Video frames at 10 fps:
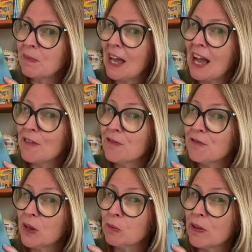have
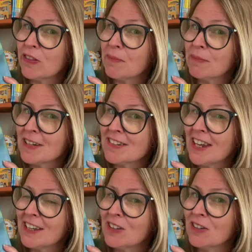fun with them and
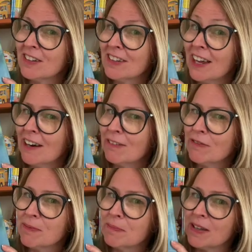take good care of
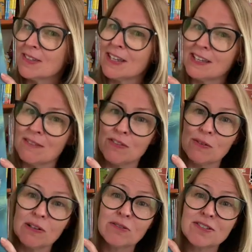them because they give you
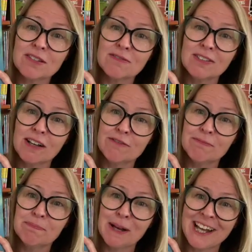lots of love
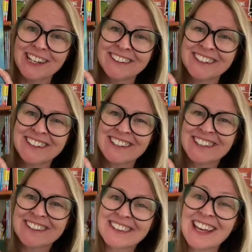back.
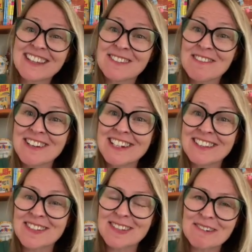Thanks for reading
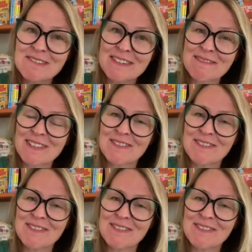the story with